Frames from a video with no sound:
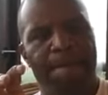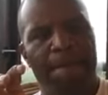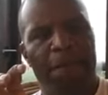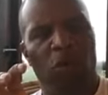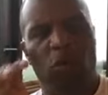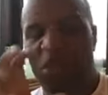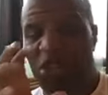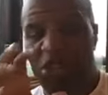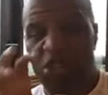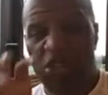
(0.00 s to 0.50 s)

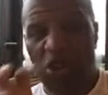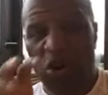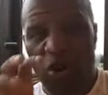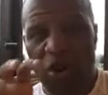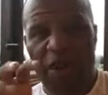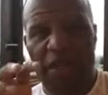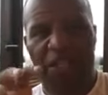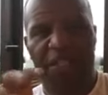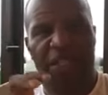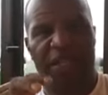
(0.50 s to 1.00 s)
what
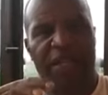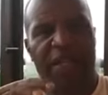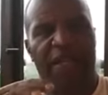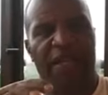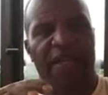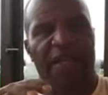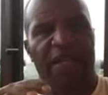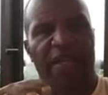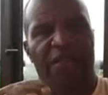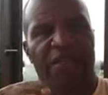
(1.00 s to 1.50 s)
your agenda
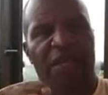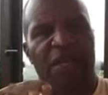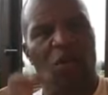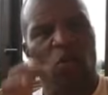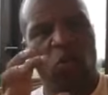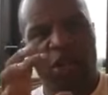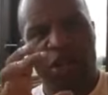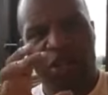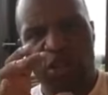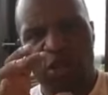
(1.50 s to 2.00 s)
is,
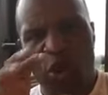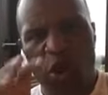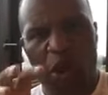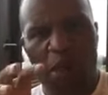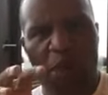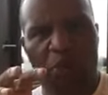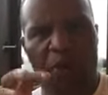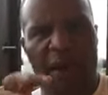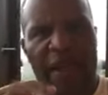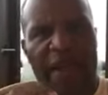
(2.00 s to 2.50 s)
what your
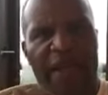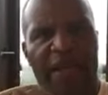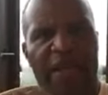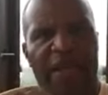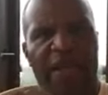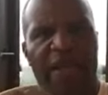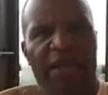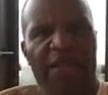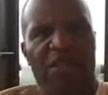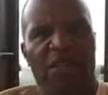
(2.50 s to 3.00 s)
brand
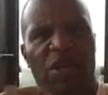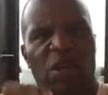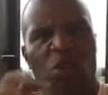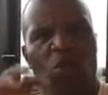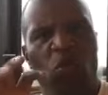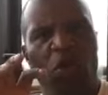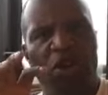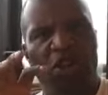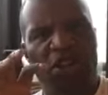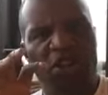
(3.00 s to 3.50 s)
is,
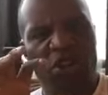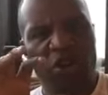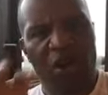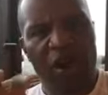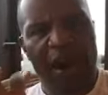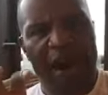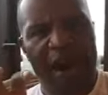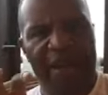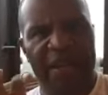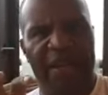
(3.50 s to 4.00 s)
what your
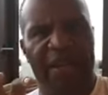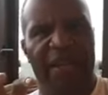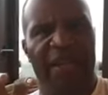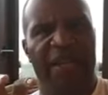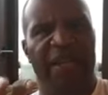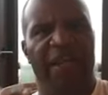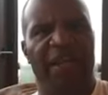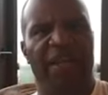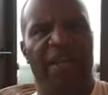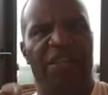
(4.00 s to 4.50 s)

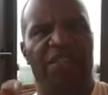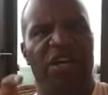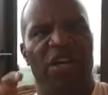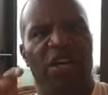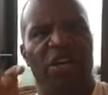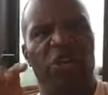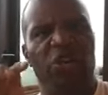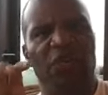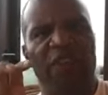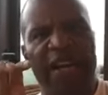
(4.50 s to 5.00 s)
identity is.
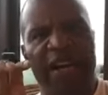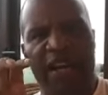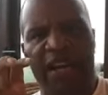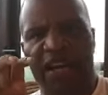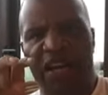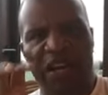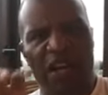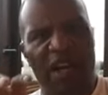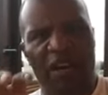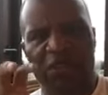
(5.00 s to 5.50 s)
You got to
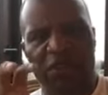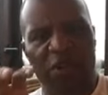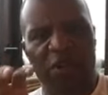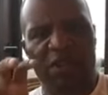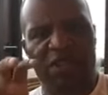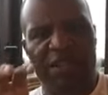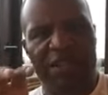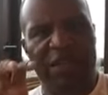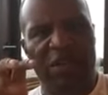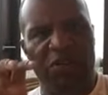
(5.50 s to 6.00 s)
love
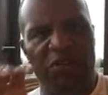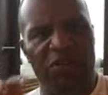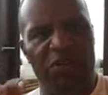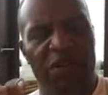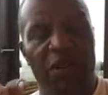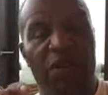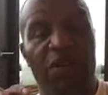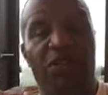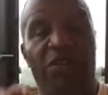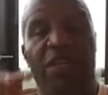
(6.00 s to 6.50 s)
yourself
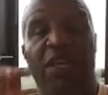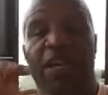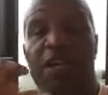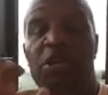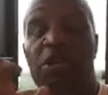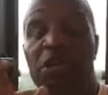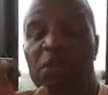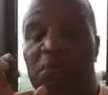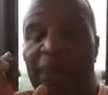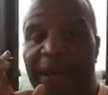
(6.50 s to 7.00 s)
first.
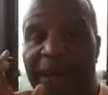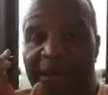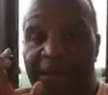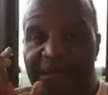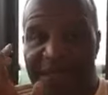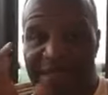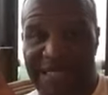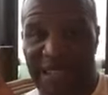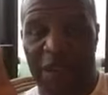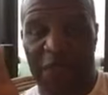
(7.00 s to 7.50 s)
You combine
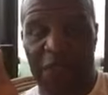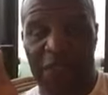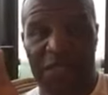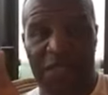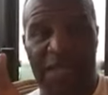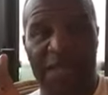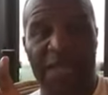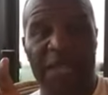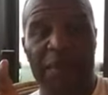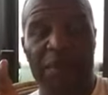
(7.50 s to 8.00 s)
self
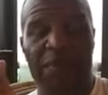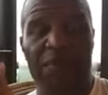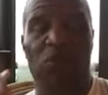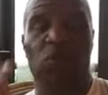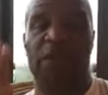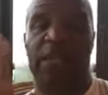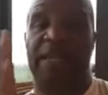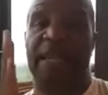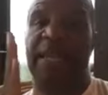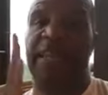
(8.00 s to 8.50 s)
esteem
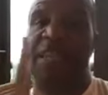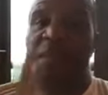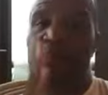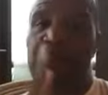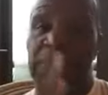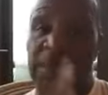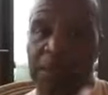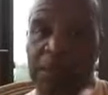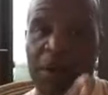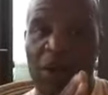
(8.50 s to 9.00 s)
with getting the
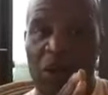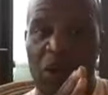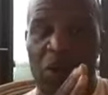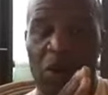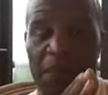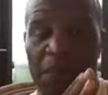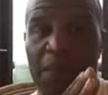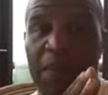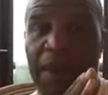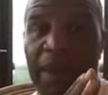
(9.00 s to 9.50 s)
memo
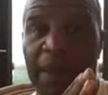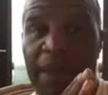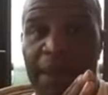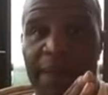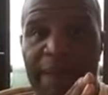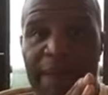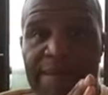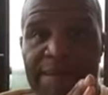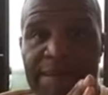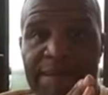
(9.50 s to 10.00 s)
on money.
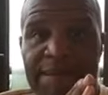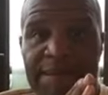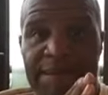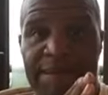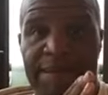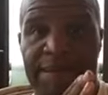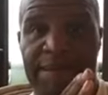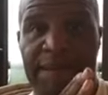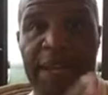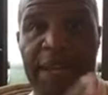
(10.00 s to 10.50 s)

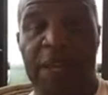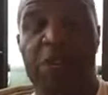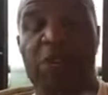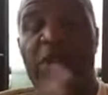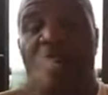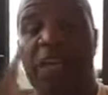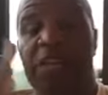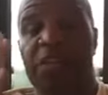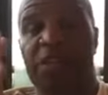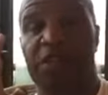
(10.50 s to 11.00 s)
You
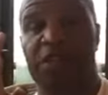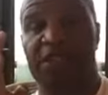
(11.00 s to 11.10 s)
get your